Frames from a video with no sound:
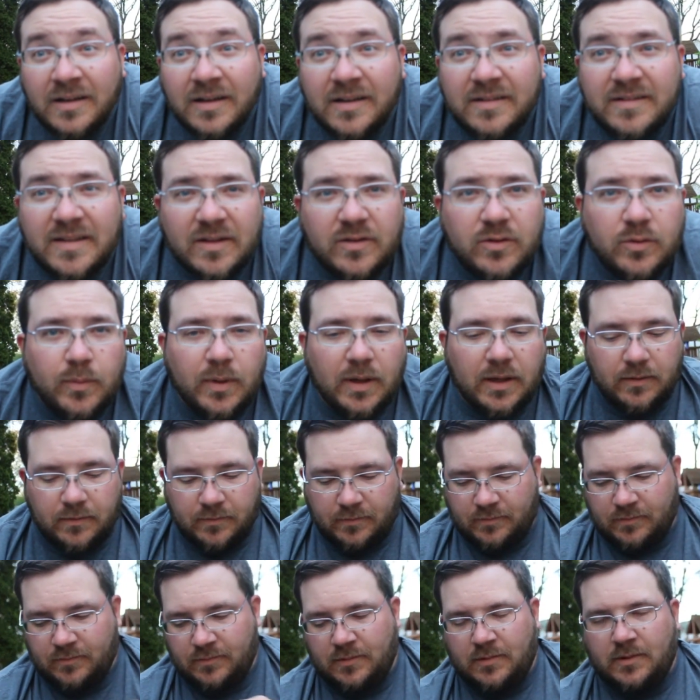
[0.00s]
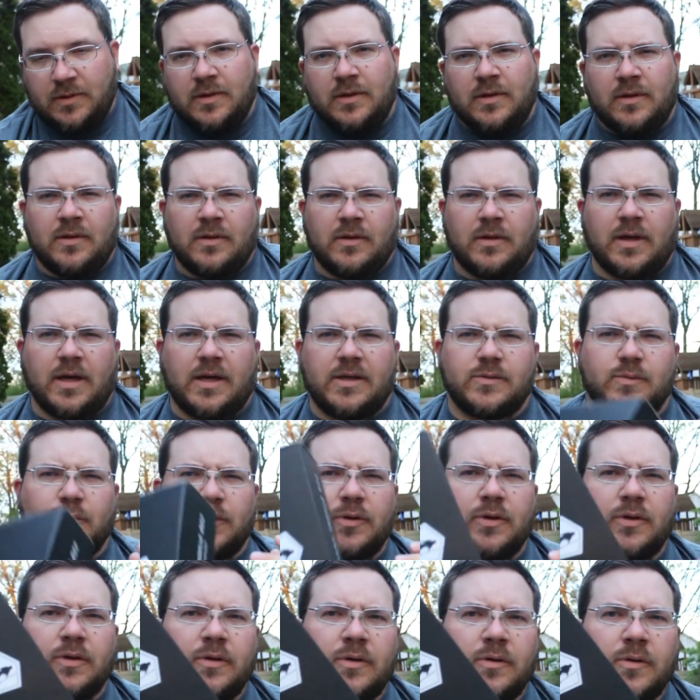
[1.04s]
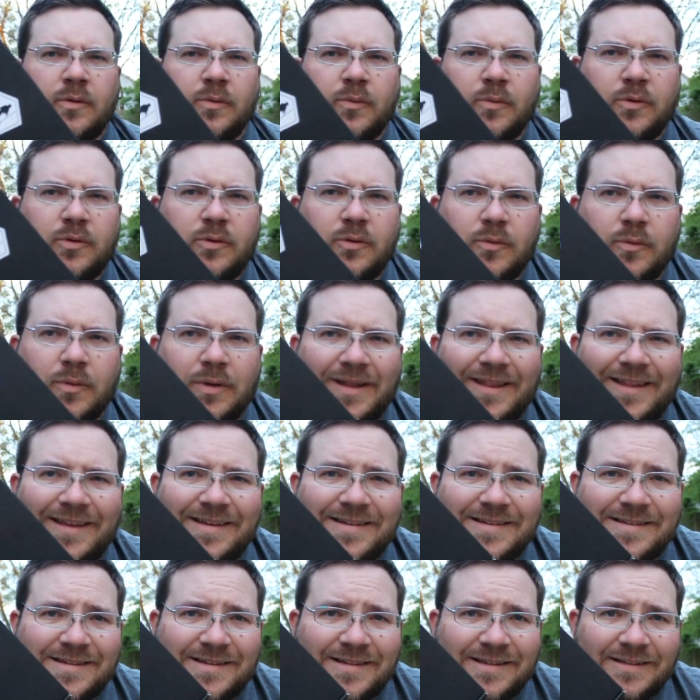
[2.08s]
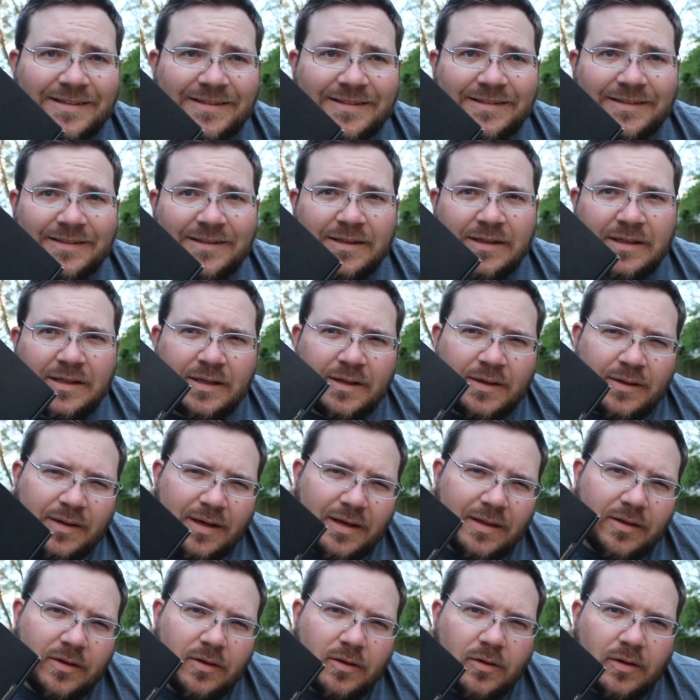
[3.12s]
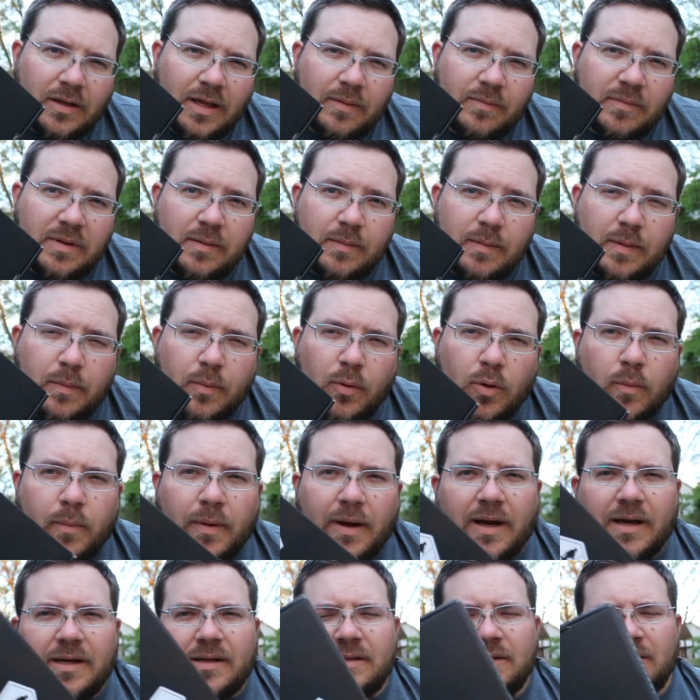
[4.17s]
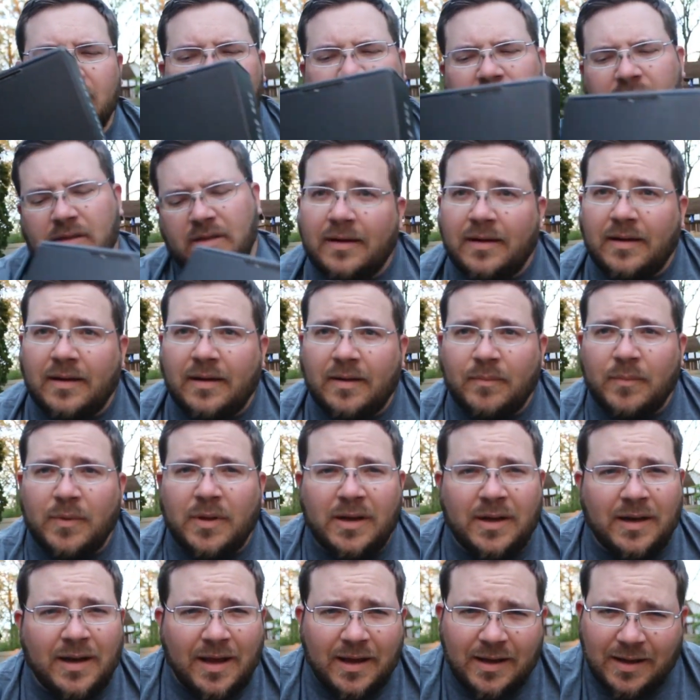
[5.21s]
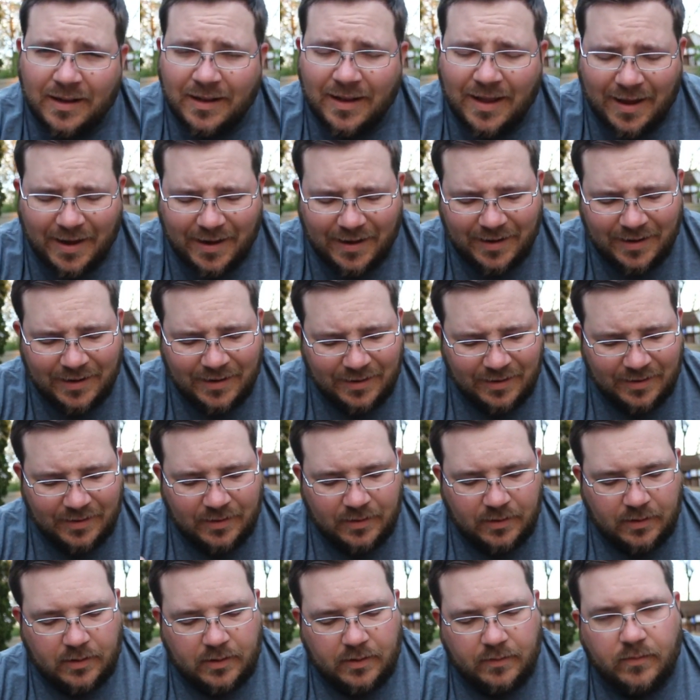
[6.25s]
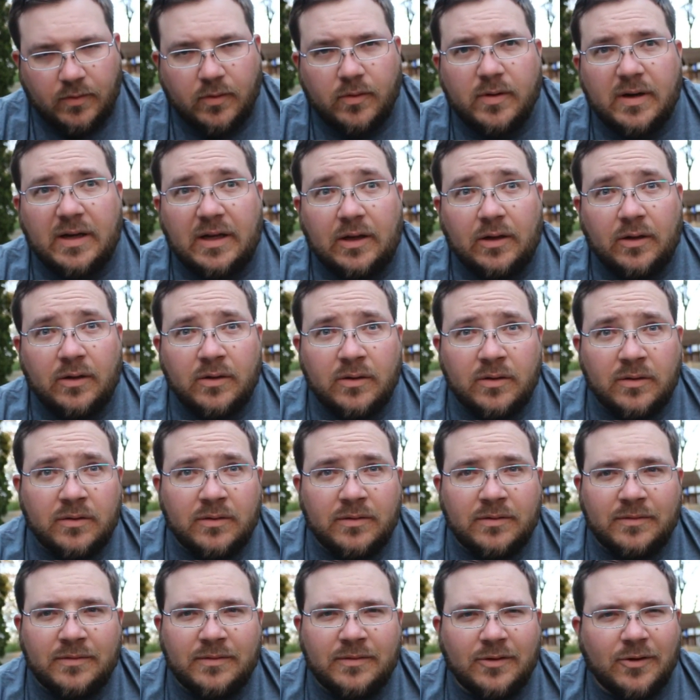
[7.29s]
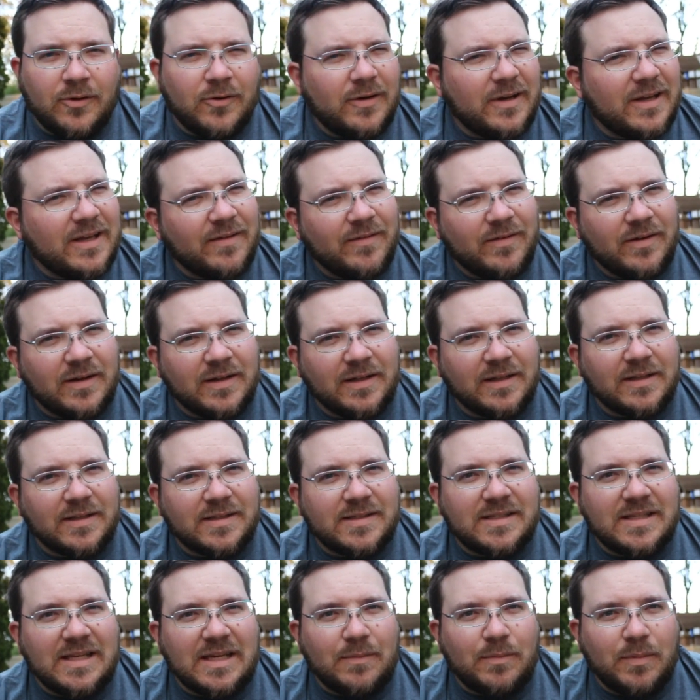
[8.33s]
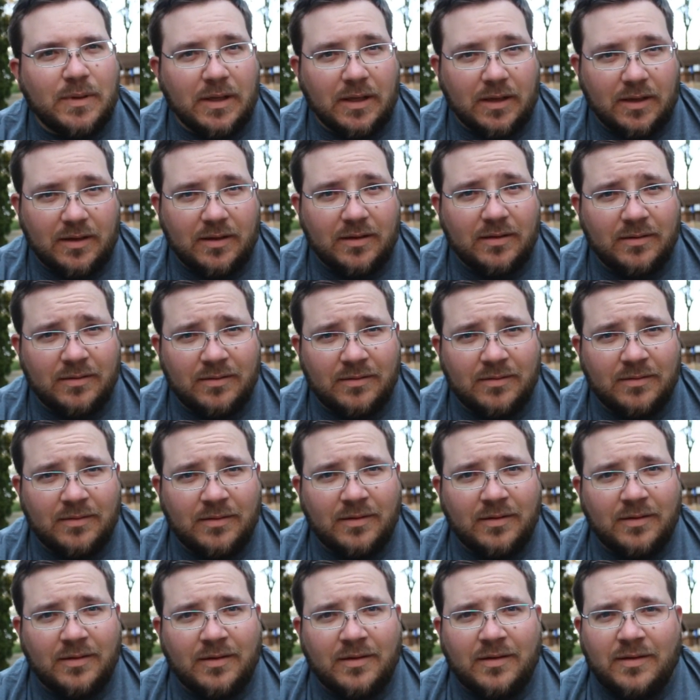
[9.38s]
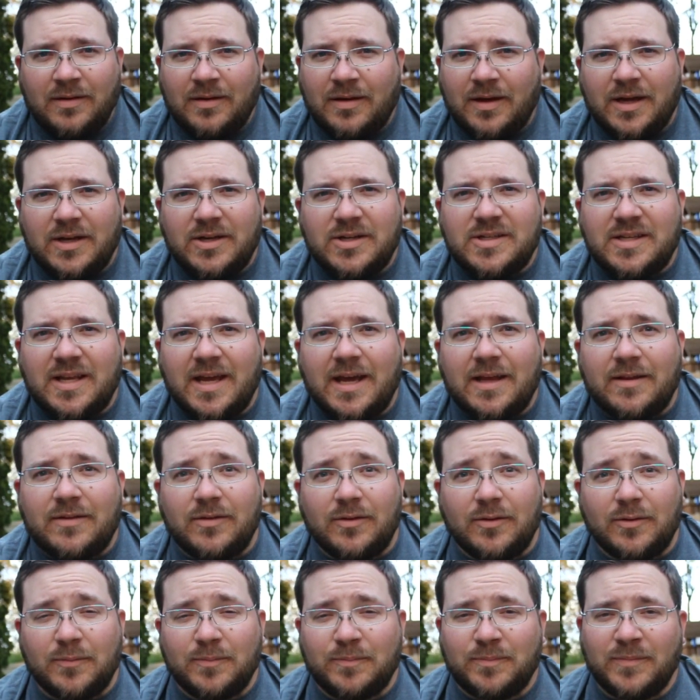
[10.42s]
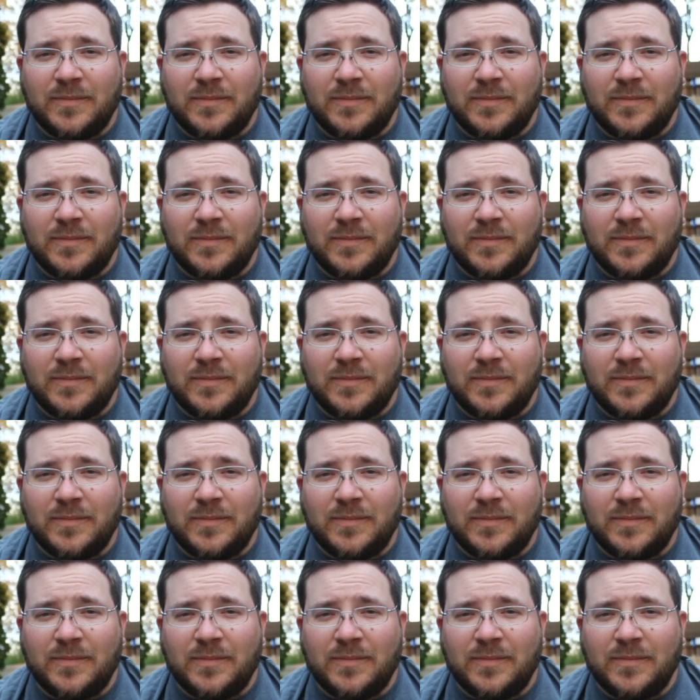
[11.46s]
That's not too bad. Guys, we're, we're doing one of these. Got the good old MTB Pro Box. I'm gonna, not gonna lie. I've already, already given it a little sneak peek. I just had to.